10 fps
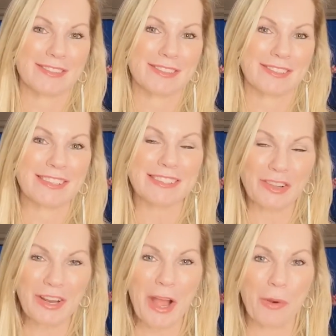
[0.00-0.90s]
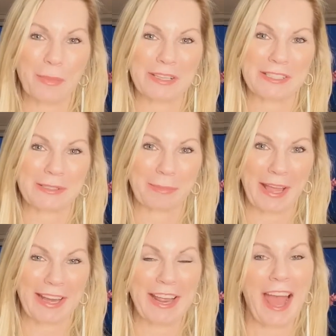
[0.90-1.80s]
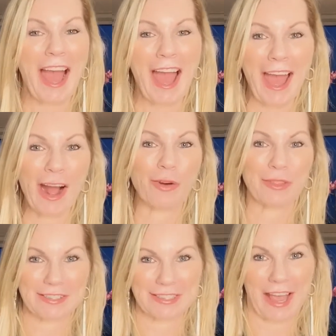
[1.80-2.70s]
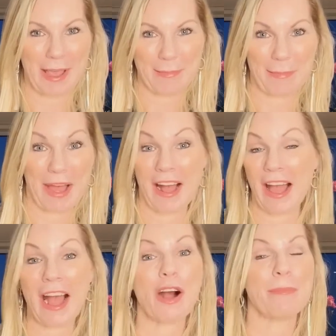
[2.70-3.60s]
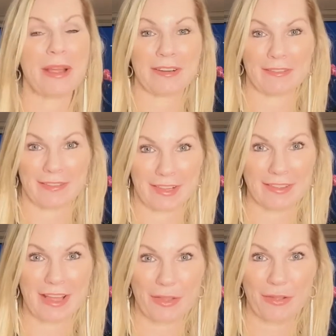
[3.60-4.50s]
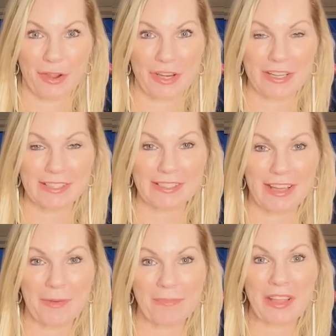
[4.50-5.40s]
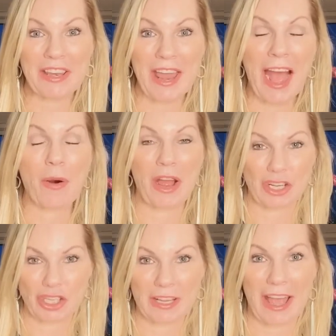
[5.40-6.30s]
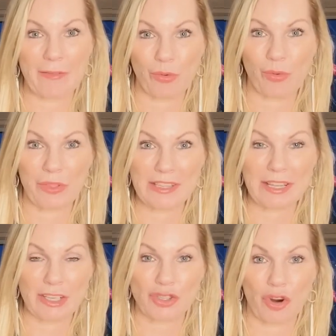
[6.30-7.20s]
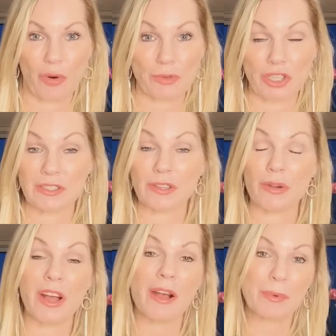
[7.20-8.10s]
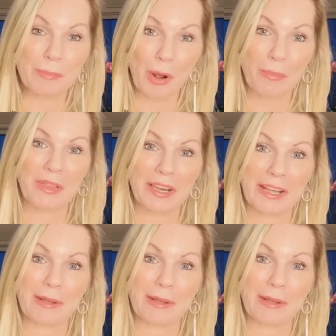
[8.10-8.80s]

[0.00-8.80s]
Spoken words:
it's going to help explain how this came about, how men in their 30s now actually have all these extra options. So I'm going to pop the link